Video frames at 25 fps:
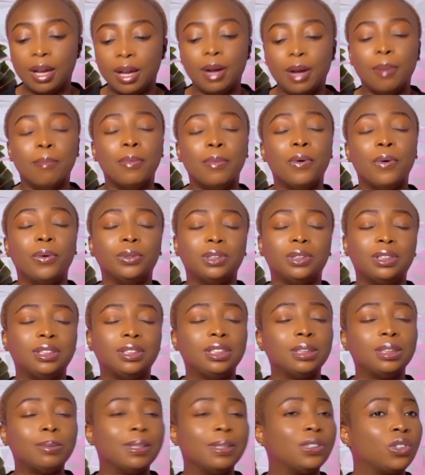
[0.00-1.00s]
But this
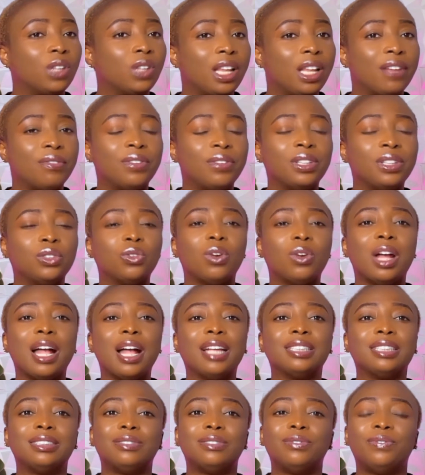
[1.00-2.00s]
particular vendor
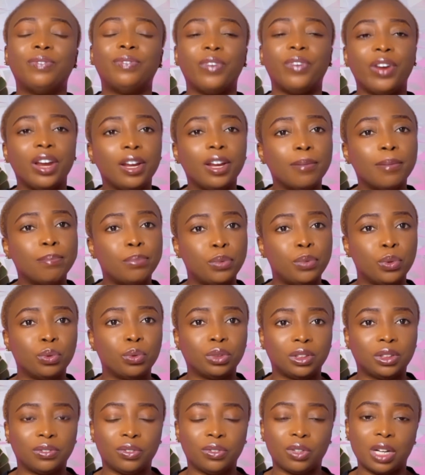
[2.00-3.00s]
has very
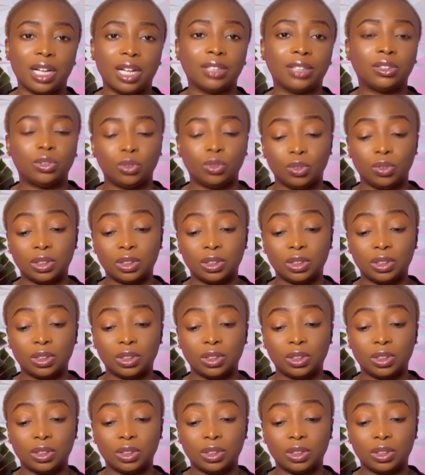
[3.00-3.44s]
beautiful casseroles.